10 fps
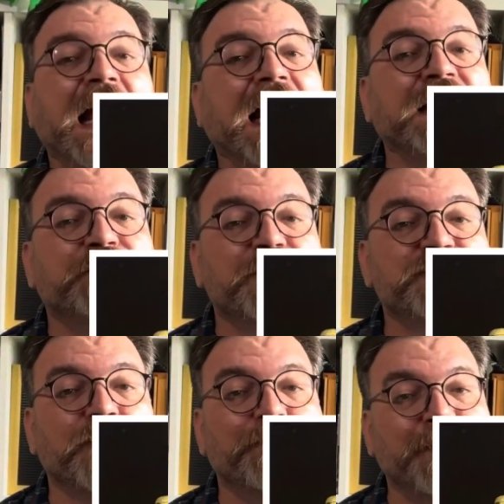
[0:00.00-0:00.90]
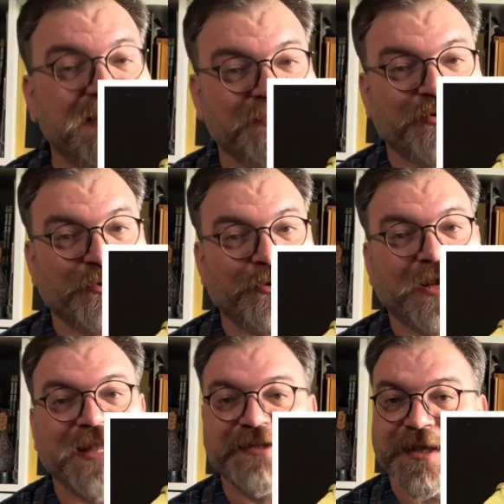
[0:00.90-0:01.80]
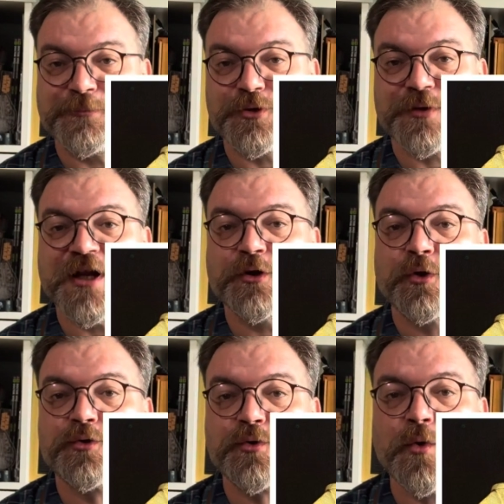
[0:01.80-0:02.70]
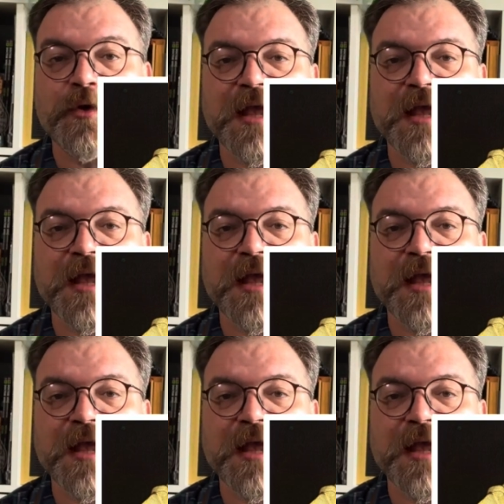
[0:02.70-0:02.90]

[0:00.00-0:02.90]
and he was a master at capturing the raw